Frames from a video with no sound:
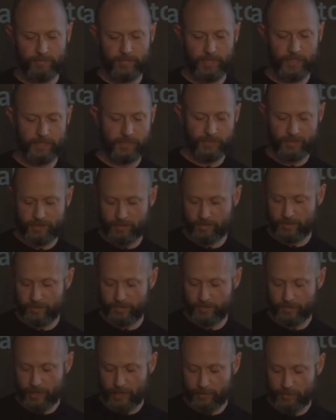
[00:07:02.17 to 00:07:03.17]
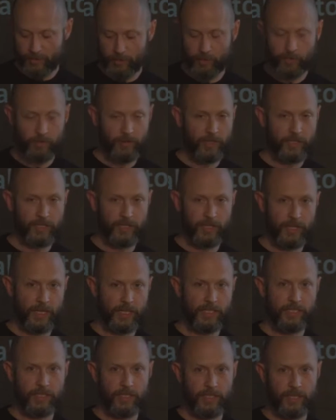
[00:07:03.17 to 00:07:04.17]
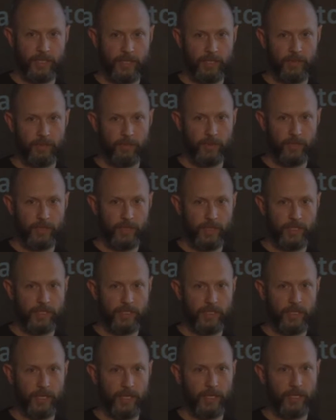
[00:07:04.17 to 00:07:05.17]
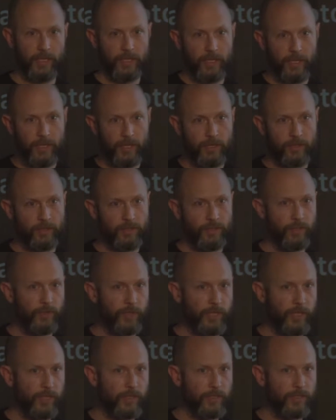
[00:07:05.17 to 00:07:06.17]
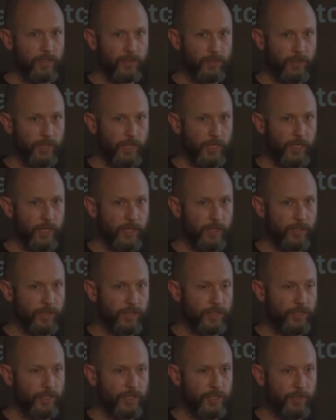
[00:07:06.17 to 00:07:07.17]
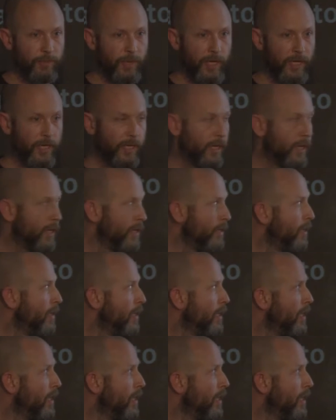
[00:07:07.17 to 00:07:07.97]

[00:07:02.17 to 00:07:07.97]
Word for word: it's time to move on to the next thing. And whether that's like a year, two years, three years, just depending on